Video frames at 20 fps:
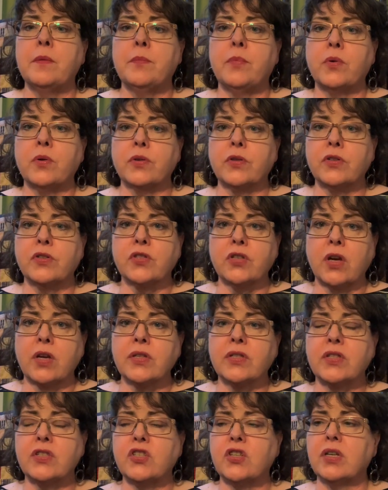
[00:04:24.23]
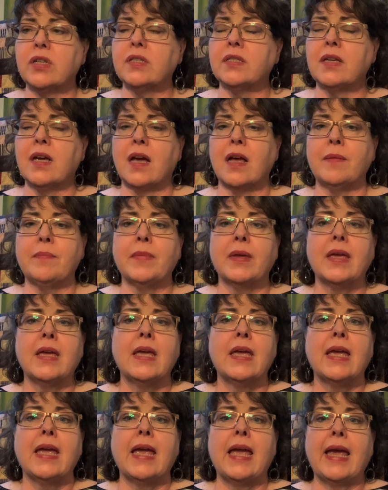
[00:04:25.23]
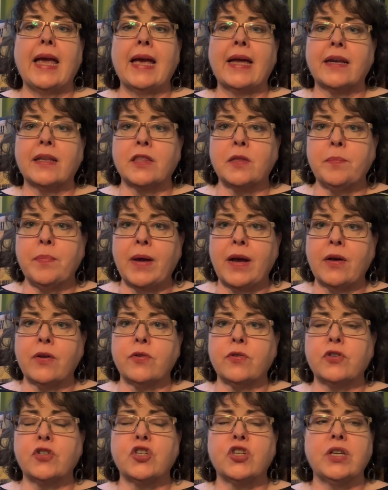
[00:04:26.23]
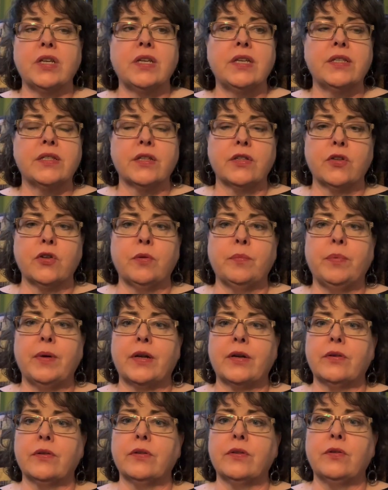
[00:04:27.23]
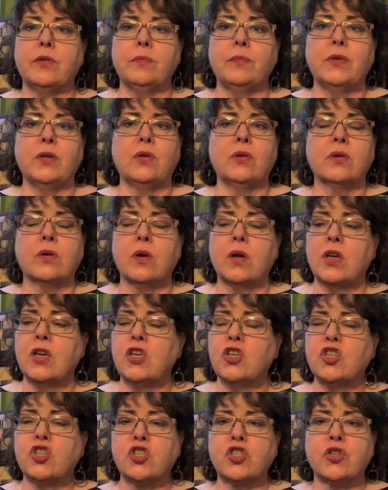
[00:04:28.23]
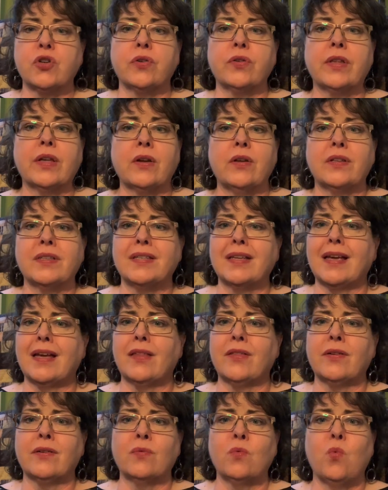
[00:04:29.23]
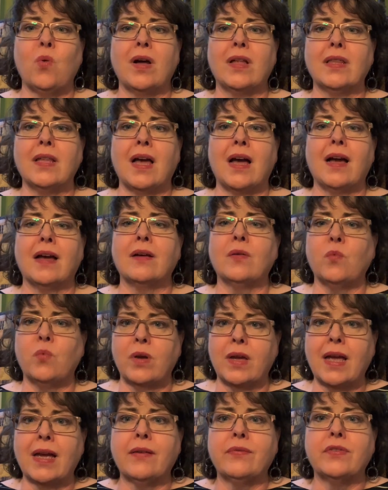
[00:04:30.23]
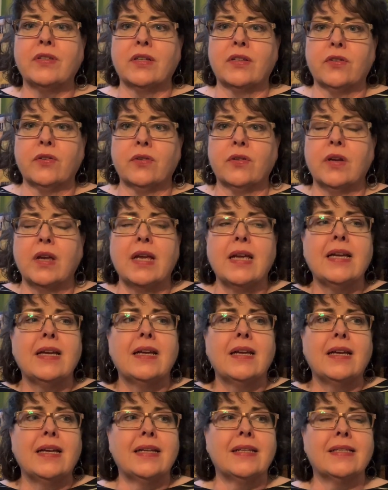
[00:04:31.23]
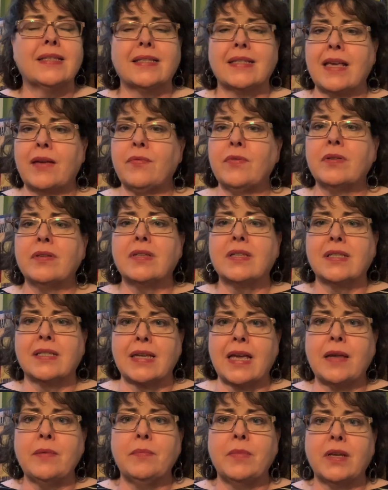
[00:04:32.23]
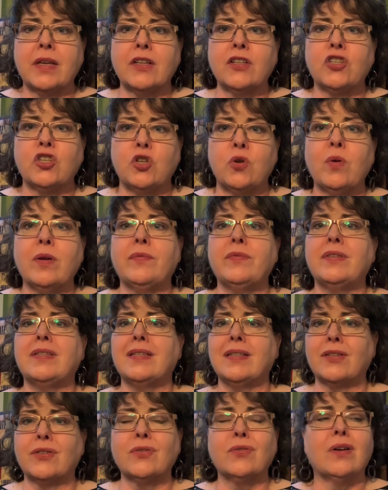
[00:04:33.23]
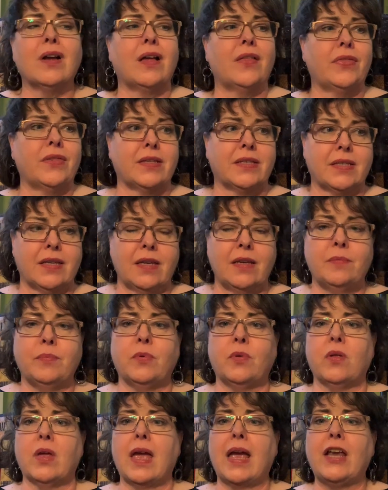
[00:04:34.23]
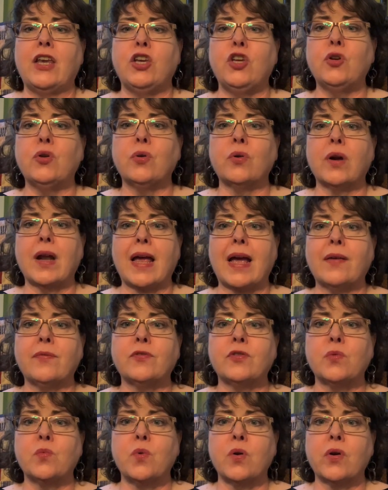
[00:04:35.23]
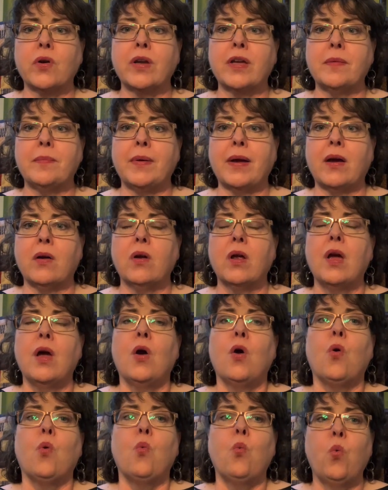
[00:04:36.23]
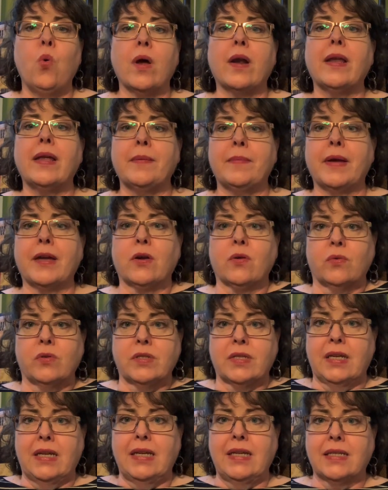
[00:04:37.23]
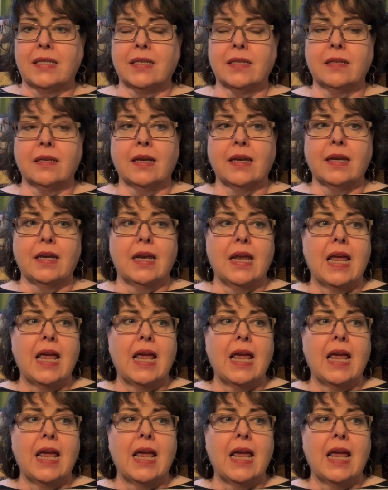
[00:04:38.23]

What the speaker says: poured the sausage on top, added the powdered cheese, a little butter, a little milk, stir that all together, voila, we have dinner. In 7 to 10 minutes, you have dinner on the table, and you don't have to worry about, what am I going to eat tonight?